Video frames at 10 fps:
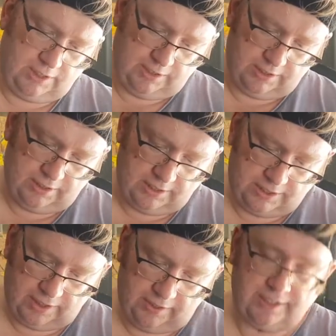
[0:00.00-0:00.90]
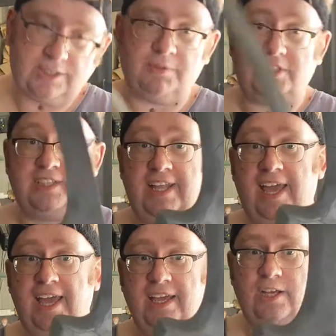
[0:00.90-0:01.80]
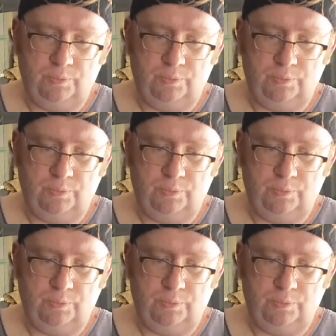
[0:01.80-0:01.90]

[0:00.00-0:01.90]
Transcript: done necessarily so much in there,